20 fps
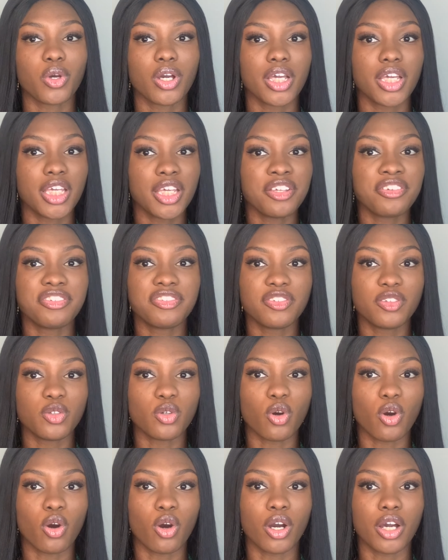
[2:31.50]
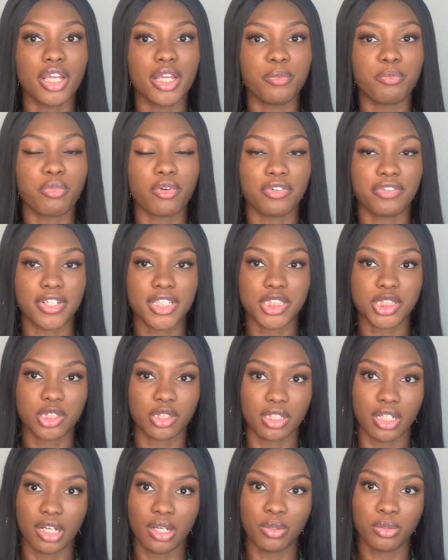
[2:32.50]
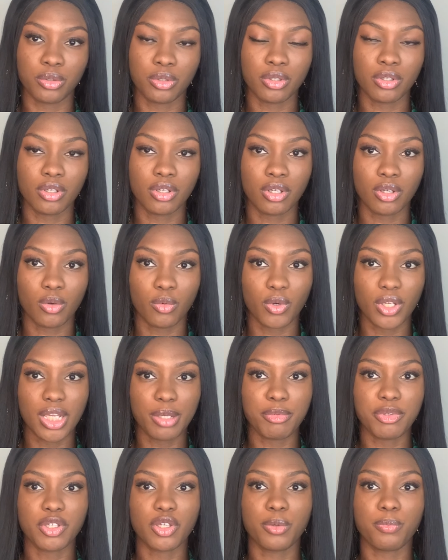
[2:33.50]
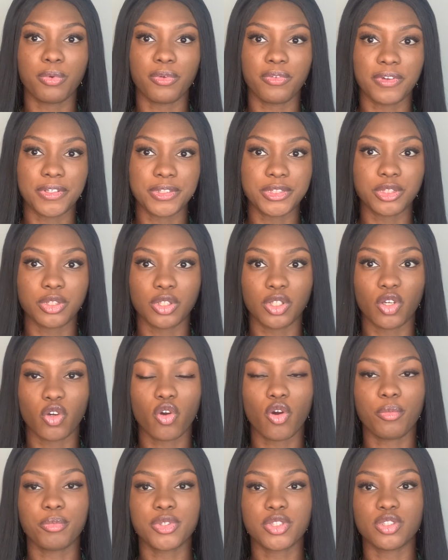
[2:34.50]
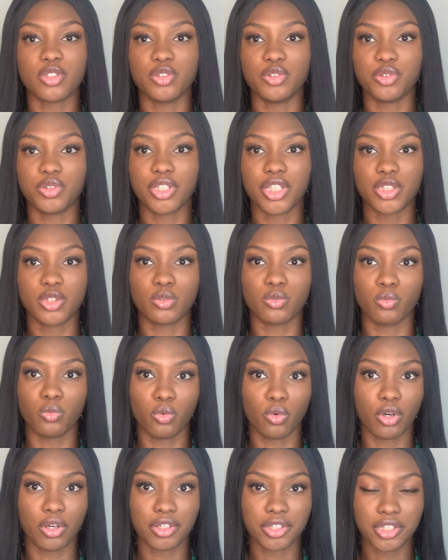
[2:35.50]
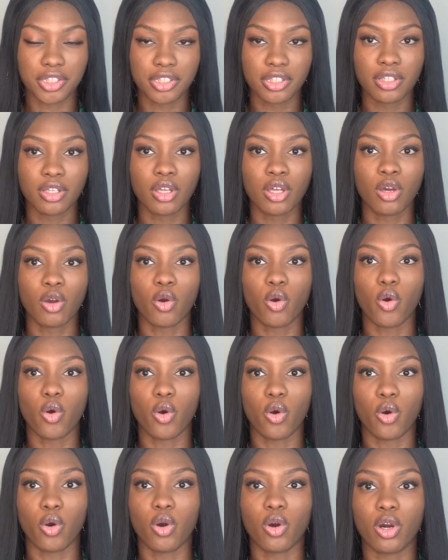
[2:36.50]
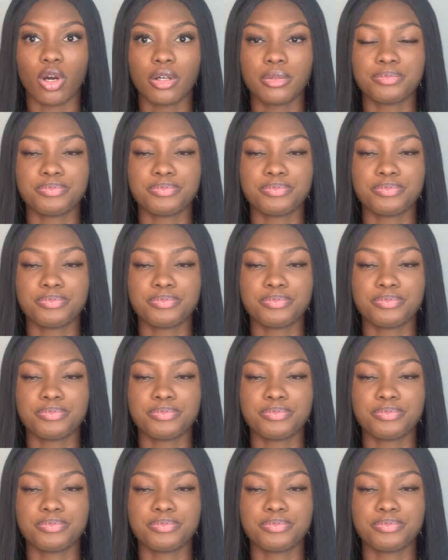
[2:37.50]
if you're a professional. When I mean you're a professional, you're coming to the UK to work, or